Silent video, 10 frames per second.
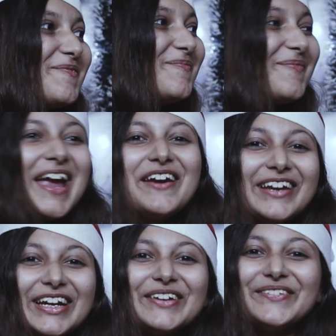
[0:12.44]

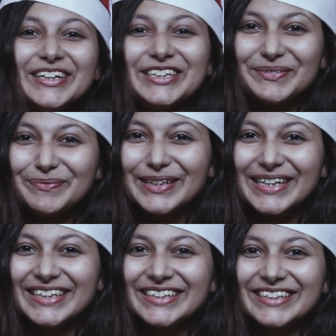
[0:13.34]
Merry
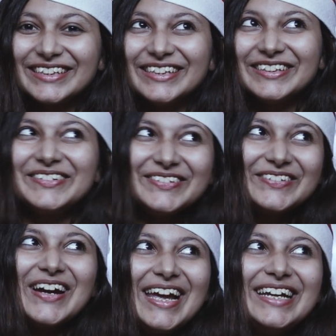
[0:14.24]
Christmas!
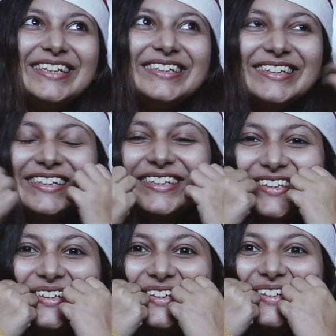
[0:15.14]
Well,
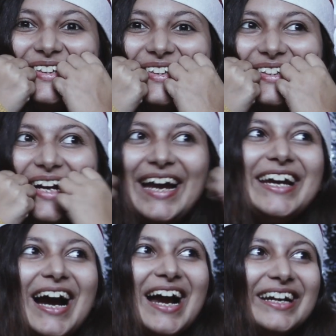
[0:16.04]

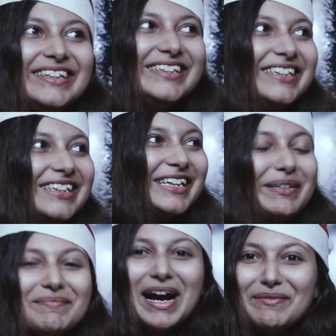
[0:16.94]
I can't
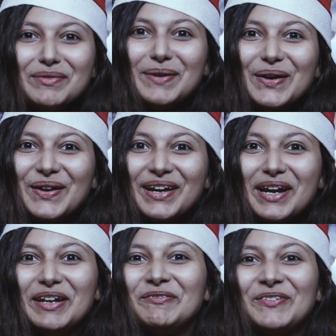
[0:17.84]
keep calm about it
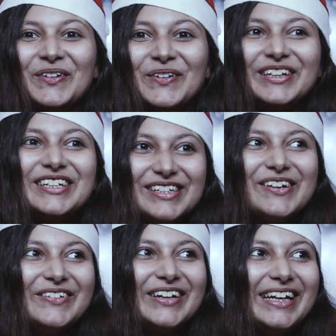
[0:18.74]
anymore. It's
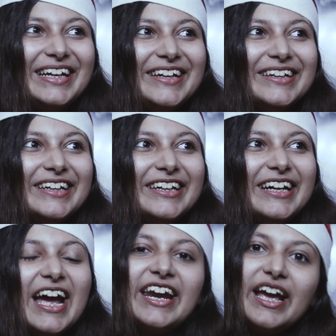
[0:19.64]
already here
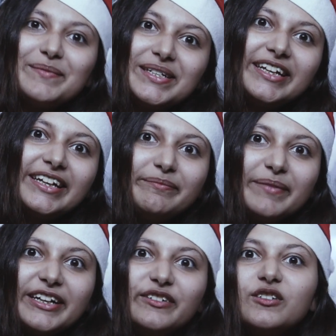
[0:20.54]
and I'm sitting
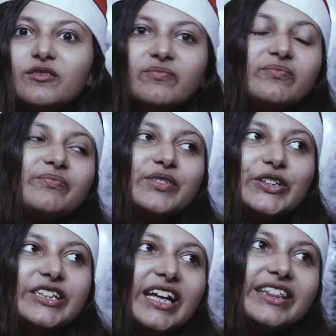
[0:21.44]
in my home
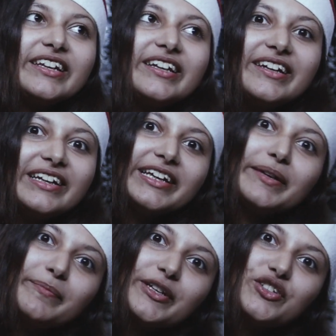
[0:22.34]
doing nothing,
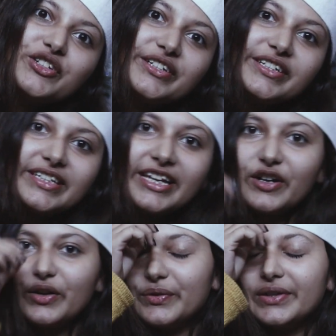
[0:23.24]
clicking pictures
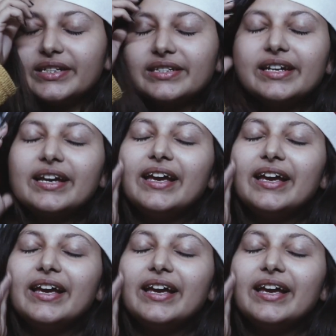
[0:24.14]
like always.